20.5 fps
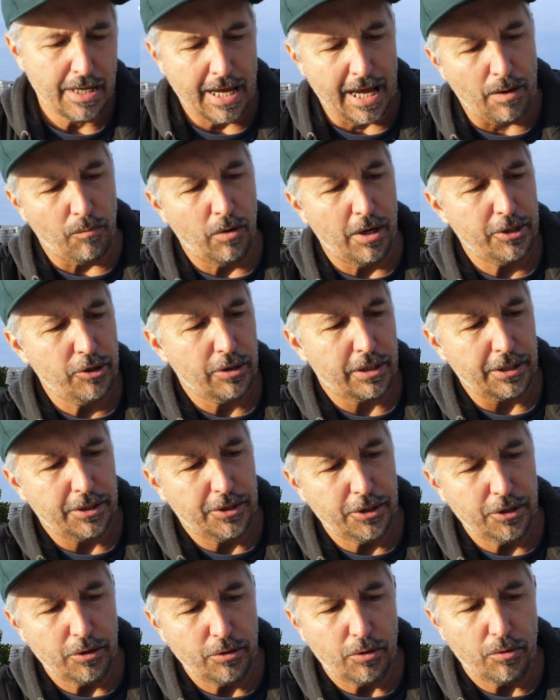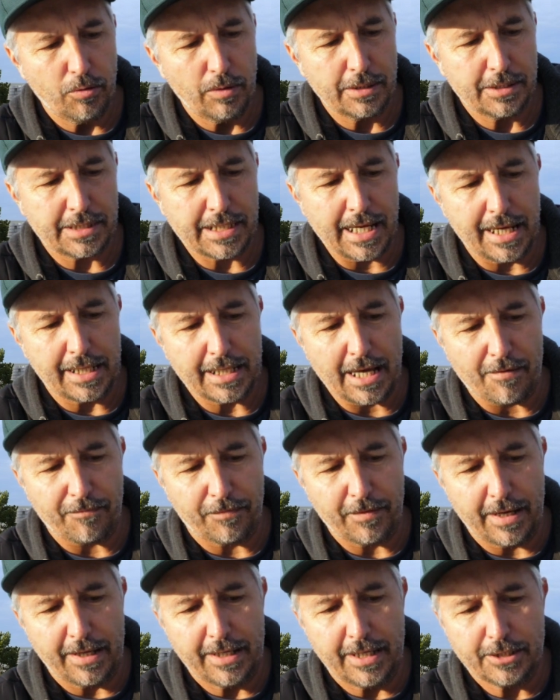And what you could do is take that
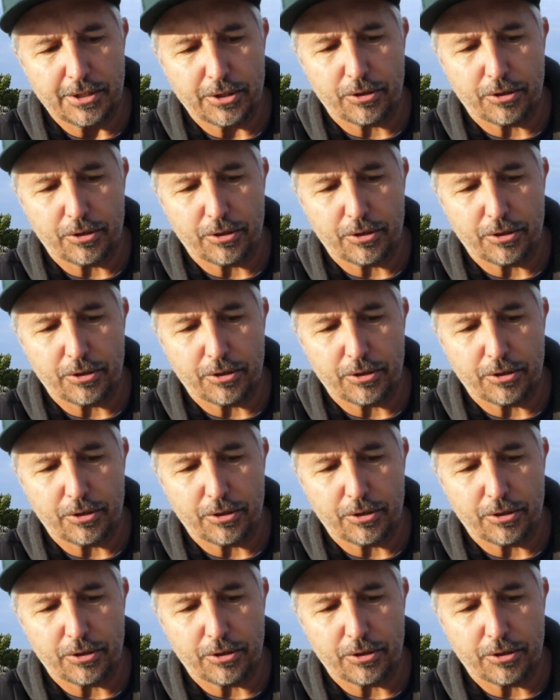flathead